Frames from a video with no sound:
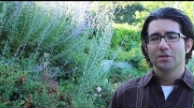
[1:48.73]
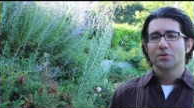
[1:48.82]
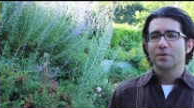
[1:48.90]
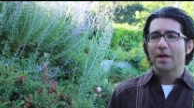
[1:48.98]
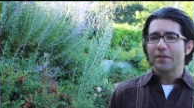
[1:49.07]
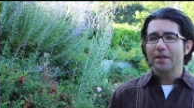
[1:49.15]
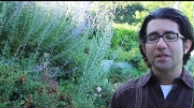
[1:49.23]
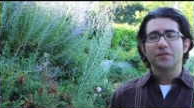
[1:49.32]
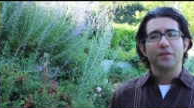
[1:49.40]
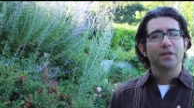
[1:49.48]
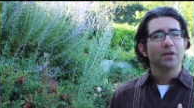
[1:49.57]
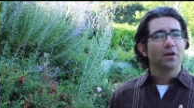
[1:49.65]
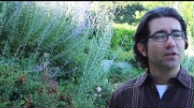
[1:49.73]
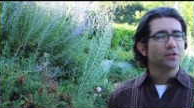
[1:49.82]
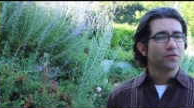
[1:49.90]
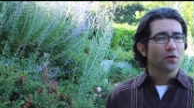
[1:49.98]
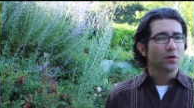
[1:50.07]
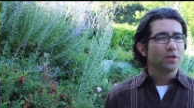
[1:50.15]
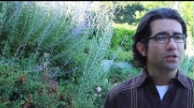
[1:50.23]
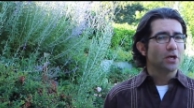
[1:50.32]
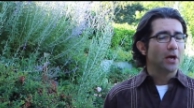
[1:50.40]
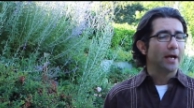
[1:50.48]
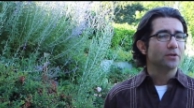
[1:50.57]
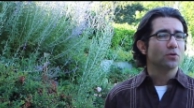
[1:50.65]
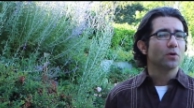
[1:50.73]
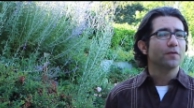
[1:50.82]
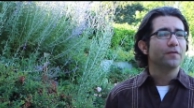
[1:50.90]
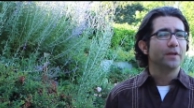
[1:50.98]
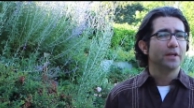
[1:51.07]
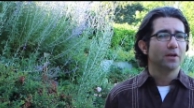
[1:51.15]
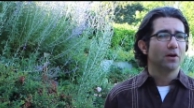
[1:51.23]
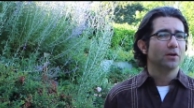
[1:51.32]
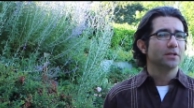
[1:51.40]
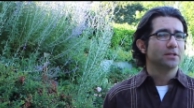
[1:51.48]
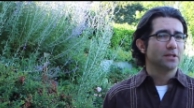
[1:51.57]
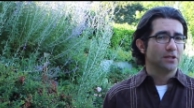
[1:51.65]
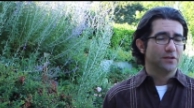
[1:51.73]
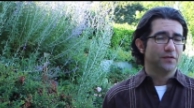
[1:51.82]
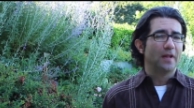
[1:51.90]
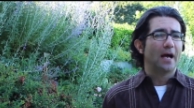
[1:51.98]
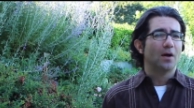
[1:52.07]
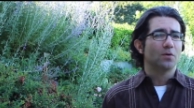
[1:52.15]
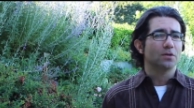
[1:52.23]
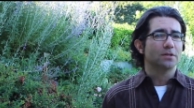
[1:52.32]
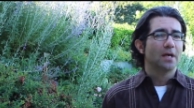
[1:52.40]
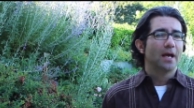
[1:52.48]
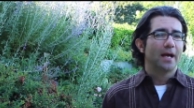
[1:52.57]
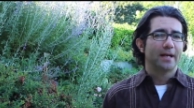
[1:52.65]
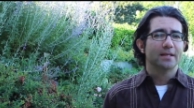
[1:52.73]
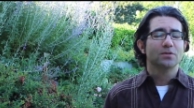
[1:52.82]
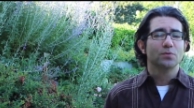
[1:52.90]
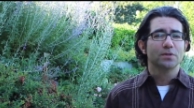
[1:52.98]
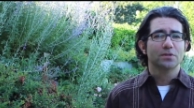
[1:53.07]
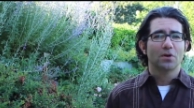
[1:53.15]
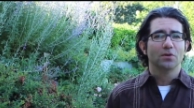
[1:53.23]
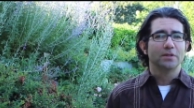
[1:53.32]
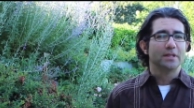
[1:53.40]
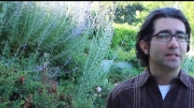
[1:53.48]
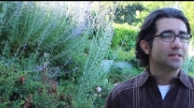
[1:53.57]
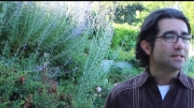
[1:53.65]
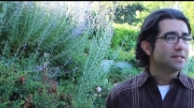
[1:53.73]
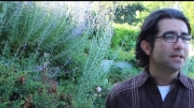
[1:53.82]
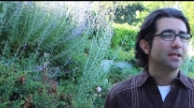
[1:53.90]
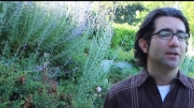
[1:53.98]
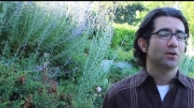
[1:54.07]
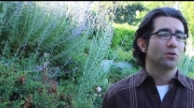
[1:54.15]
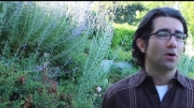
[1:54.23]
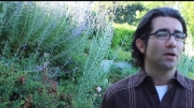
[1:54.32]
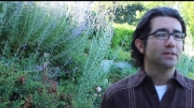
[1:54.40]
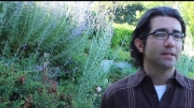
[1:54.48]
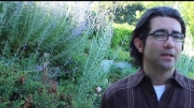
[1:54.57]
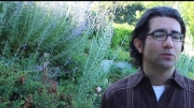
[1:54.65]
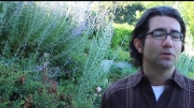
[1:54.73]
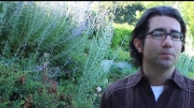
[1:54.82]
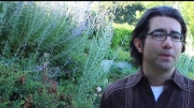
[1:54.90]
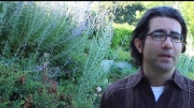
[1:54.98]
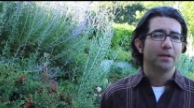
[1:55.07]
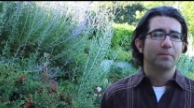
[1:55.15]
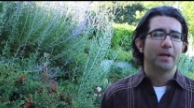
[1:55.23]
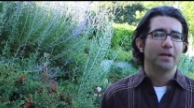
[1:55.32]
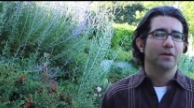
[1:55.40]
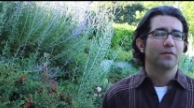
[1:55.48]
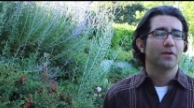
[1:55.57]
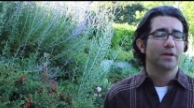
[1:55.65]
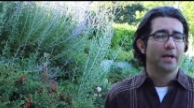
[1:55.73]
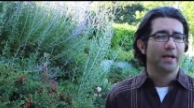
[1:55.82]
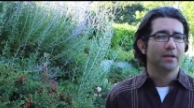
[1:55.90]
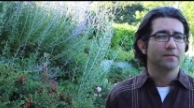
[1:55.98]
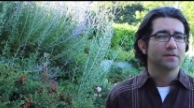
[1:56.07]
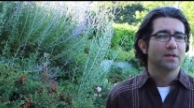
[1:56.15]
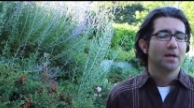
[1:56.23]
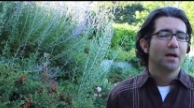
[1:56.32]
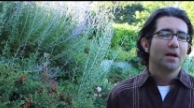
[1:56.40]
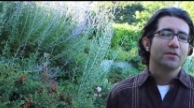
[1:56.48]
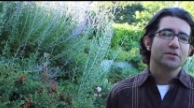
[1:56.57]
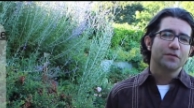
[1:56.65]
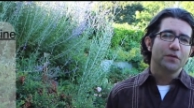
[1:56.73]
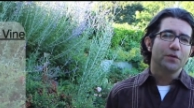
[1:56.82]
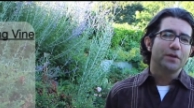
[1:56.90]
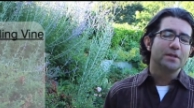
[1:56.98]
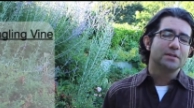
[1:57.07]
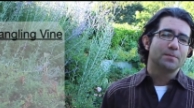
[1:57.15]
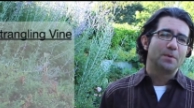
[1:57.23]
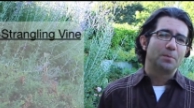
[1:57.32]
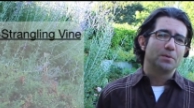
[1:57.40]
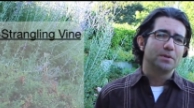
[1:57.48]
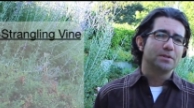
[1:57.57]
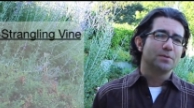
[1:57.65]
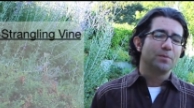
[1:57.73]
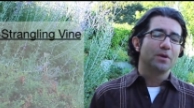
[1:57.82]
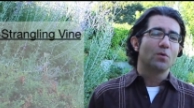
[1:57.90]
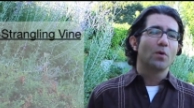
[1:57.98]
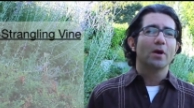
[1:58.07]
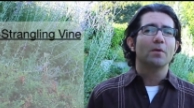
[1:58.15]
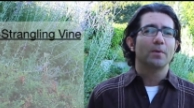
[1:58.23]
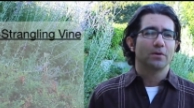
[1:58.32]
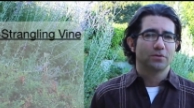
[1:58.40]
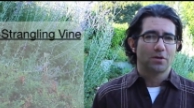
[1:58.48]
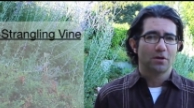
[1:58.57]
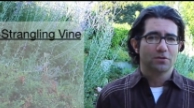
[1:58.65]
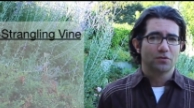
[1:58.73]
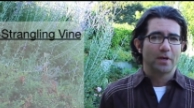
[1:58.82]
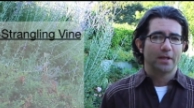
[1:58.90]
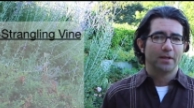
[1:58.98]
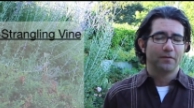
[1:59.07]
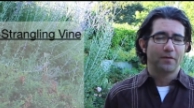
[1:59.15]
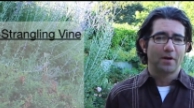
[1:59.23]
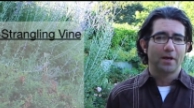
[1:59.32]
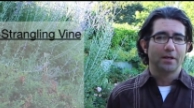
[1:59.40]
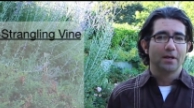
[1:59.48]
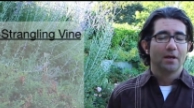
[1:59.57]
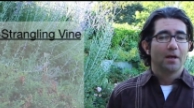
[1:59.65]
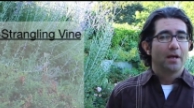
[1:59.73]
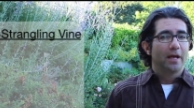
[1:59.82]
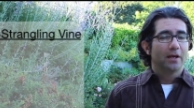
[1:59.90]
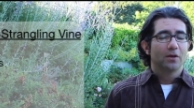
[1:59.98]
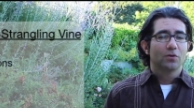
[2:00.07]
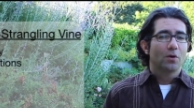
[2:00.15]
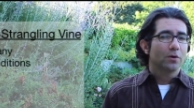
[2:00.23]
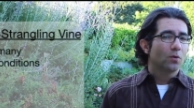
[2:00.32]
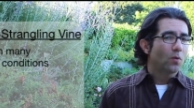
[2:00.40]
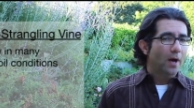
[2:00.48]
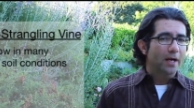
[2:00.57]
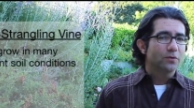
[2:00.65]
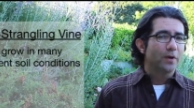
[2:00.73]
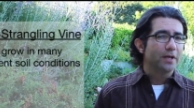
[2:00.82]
So nothing is feeding on its foliage and or feeding on its, its flowers and as a result it is seeding across and outcompeting many of our natives. There's a few things that people need to be aware about dog strangling vine. It can grow in a wide